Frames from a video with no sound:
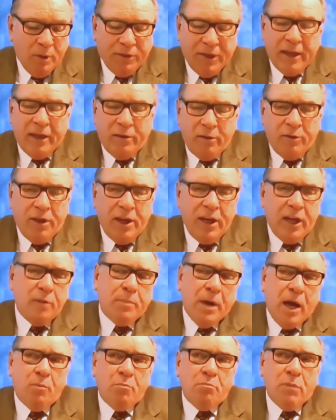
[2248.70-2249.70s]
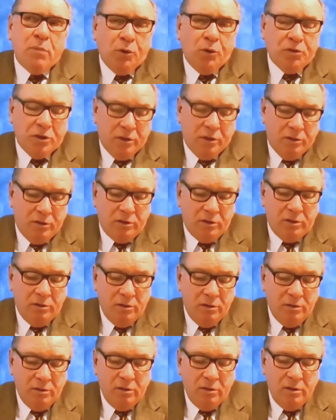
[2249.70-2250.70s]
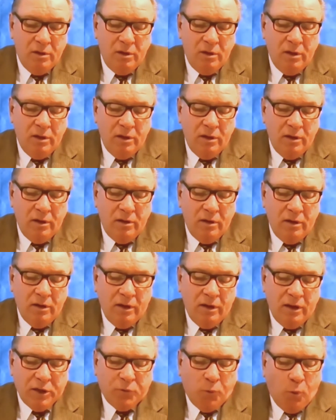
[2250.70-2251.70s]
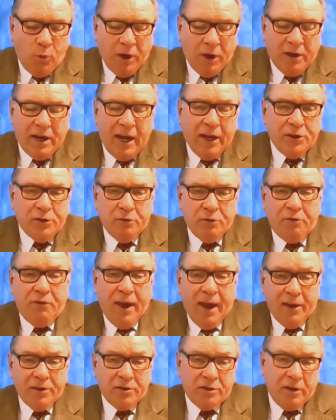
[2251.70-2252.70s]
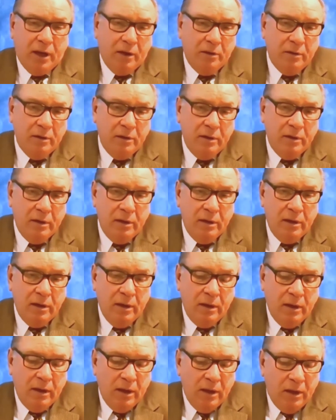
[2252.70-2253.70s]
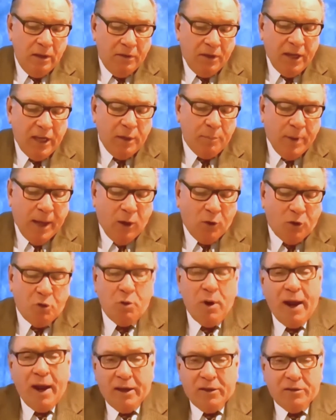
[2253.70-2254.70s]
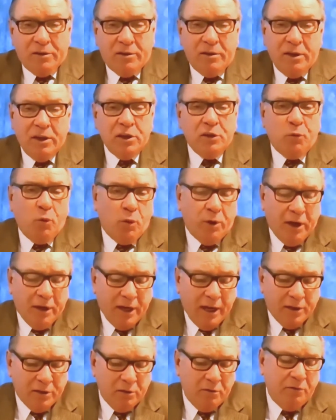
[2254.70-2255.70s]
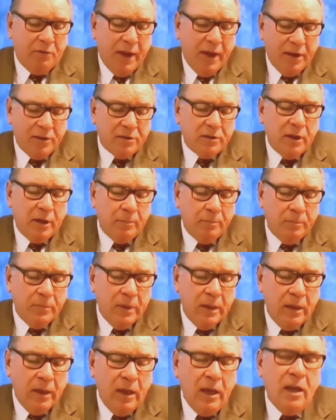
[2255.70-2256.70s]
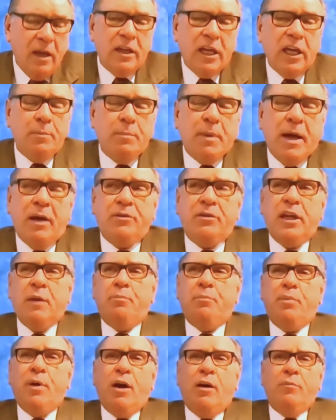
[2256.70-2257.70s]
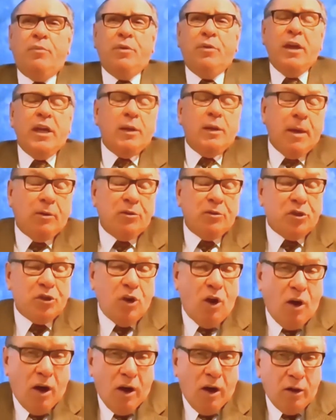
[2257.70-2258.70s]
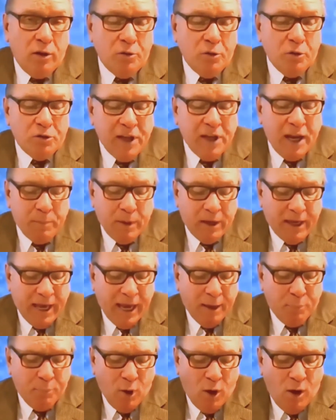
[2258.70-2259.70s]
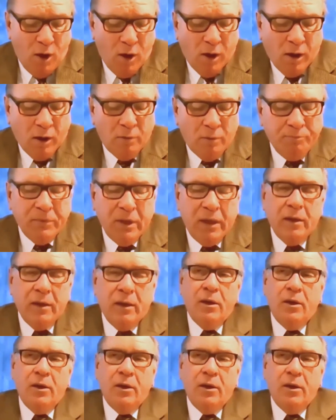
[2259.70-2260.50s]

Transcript: But think, think about Moses, his 40 days of fasting. Think about Christ, his 40 days of fasting. Think about the think about Saul, whose name became Paul,